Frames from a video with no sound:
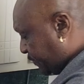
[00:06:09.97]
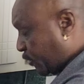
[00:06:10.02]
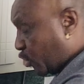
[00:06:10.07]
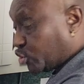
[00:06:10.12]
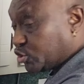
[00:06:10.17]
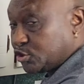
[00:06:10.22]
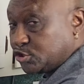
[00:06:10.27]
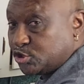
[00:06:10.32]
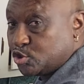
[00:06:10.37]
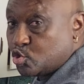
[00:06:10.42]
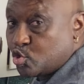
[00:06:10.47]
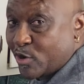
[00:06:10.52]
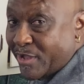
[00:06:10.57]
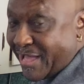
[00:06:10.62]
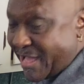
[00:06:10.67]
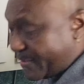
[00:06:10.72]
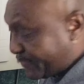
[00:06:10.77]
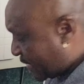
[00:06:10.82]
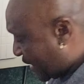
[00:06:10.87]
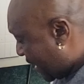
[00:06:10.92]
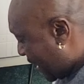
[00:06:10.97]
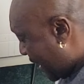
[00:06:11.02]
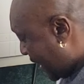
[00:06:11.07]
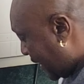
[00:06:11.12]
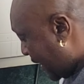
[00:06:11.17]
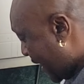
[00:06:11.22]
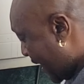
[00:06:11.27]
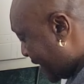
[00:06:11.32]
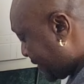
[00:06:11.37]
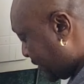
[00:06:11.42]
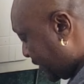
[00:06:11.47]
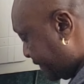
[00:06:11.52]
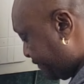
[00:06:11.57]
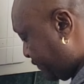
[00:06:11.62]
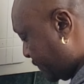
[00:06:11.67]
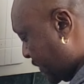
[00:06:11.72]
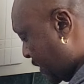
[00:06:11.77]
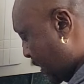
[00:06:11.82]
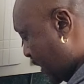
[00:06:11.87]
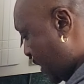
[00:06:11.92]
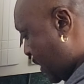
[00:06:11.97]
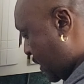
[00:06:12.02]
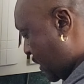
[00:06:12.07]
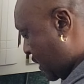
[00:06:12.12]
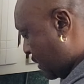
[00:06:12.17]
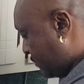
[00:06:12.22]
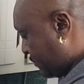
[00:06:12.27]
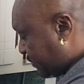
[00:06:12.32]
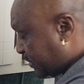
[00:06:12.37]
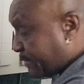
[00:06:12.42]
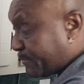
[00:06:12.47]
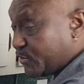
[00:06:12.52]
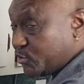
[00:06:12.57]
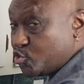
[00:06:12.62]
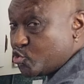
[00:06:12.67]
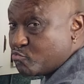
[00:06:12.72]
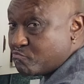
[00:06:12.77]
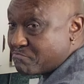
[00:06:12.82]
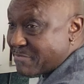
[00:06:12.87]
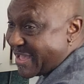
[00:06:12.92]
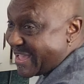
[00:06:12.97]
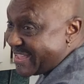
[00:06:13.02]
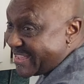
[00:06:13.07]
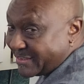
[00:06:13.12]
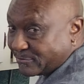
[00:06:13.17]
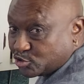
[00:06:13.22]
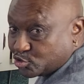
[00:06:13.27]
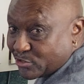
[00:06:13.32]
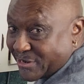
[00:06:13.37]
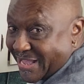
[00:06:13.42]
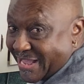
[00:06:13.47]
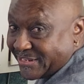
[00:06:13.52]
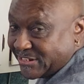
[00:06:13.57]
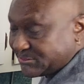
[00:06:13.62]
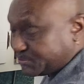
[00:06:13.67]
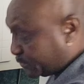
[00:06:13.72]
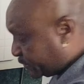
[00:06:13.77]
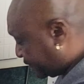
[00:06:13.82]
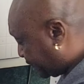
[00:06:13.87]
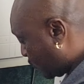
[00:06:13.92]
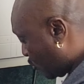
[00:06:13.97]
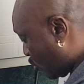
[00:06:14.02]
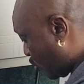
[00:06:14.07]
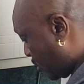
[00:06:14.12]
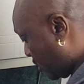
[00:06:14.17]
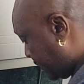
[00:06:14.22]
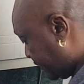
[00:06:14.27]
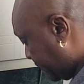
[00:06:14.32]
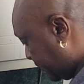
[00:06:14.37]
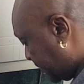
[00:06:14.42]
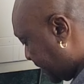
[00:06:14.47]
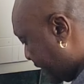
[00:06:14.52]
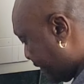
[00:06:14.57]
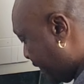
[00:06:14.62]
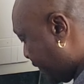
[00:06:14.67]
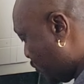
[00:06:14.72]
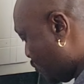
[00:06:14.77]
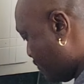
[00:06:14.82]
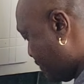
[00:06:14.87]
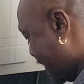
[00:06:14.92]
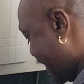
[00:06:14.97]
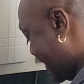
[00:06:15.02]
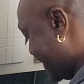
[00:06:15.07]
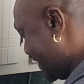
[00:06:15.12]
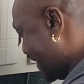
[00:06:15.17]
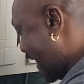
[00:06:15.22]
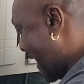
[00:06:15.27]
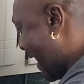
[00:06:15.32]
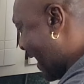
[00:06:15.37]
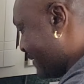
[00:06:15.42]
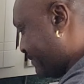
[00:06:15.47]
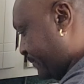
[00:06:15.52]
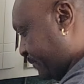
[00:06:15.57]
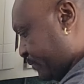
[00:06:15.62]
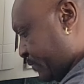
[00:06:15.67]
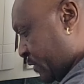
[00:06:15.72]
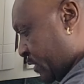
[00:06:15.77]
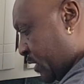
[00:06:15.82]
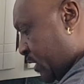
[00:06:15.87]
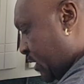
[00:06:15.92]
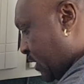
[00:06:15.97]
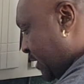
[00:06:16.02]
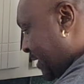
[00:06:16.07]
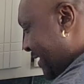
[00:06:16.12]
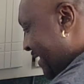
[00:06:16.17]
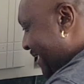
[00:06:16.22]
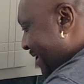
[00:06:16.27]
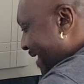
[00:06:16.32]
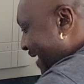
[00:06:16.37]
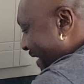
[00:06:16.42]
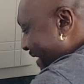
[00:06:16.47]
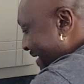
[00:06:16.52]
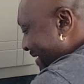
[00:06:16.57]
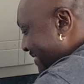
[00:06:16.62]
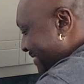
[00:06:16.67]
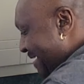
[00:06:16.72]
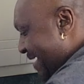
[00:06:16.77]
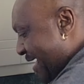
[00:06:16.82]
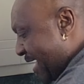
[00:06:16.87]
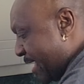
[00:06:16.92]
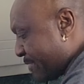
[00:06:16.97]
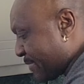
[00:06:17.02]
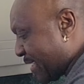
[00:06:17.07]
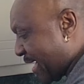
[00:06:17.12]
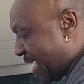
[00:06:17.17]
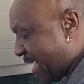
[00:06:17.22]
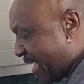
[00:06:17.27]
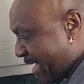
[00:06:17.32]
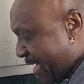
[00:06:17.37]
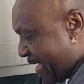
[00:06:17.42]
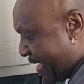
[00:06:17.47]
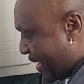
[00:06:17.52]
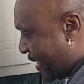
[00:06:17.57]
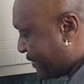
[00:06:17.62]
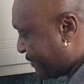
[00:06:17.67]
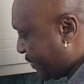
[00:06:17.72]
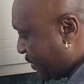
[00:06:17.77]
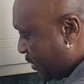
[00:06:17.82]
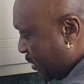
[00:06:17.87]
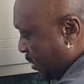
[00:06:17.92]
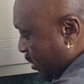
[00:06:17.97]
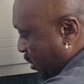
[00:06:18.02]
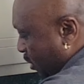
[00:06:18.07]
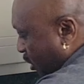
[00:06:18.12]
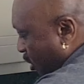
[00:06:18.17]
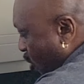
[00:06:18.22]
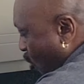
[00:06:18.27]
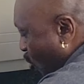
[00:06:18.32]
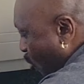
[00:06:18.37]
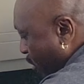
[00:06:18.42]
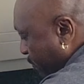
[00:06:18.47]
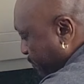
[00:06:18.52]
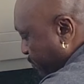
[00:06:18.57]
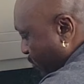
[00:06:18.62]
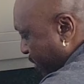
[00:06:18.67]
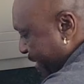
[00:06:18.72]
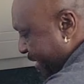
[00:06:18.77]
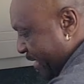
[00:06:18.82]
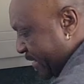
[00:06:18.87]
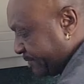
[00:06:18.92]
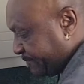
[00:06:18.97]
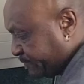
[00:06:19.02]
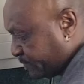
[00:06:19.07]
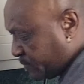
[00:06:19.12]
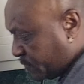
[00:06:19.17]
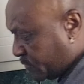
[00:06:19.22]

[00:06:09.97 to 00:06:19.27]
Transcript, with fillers: Those of you who have the Hot Logic, some of you may have tried this before, some of you may not. Anytime I have cornbread